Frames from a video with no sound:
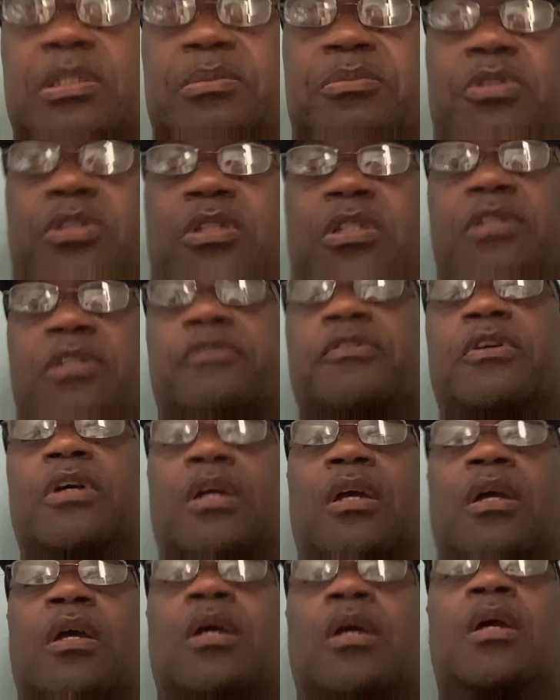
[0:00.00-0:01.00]
stuff.
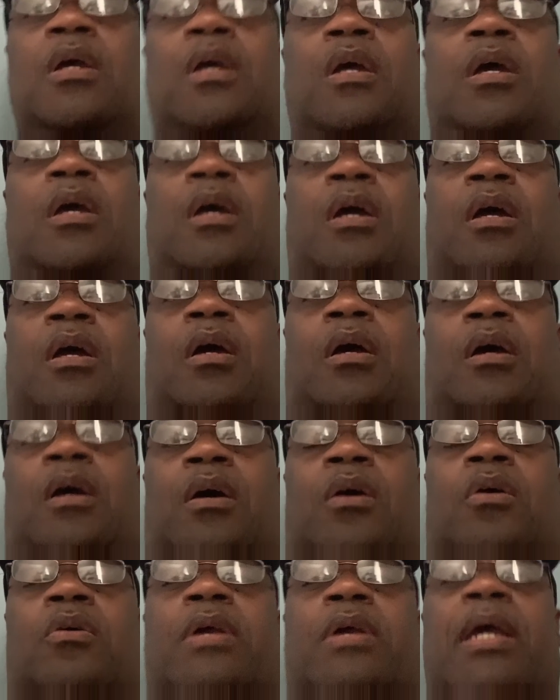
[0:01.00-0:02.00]

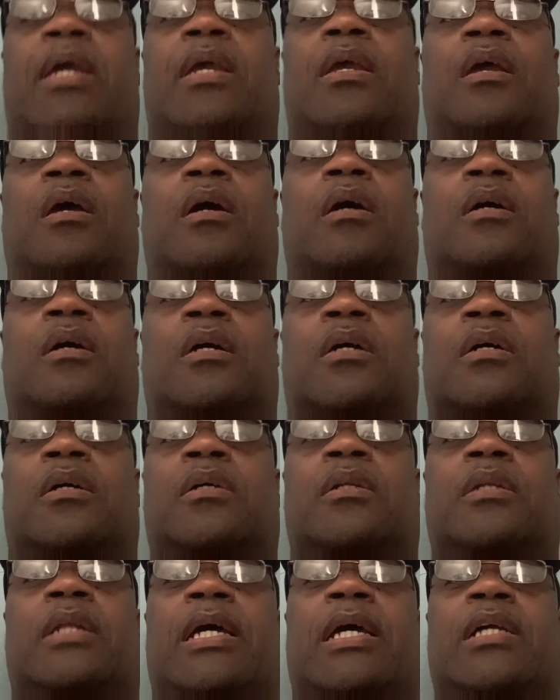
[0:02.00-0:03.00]
Okay,
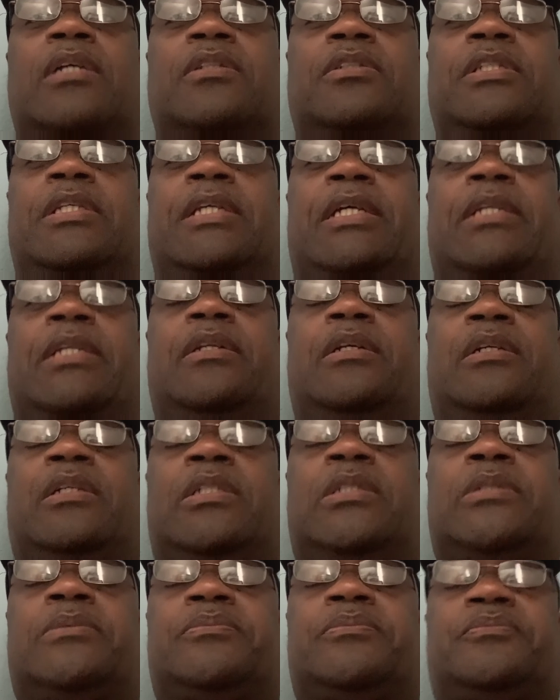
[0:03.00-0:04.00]
like I said,
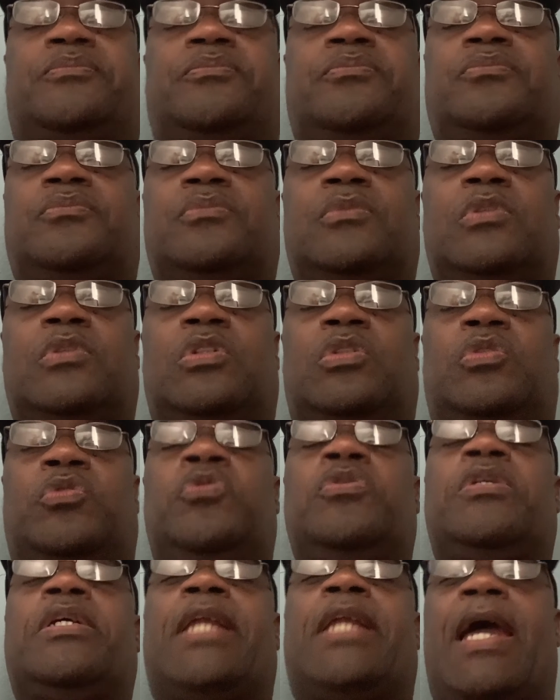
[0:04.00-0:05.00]

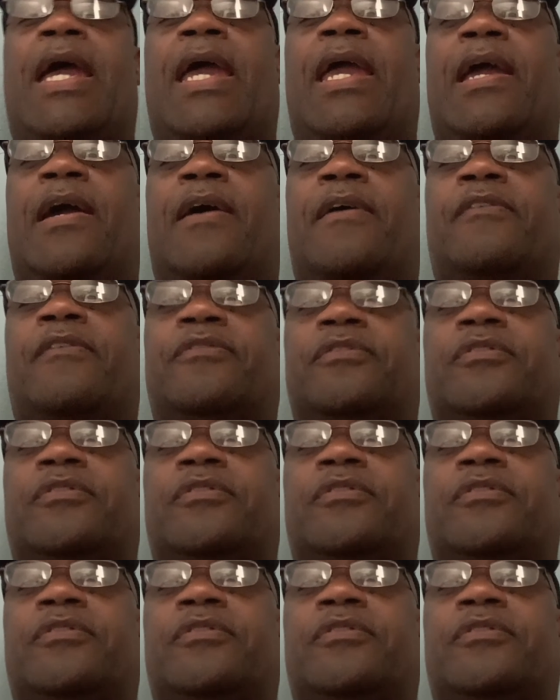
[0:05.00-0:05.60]
you could have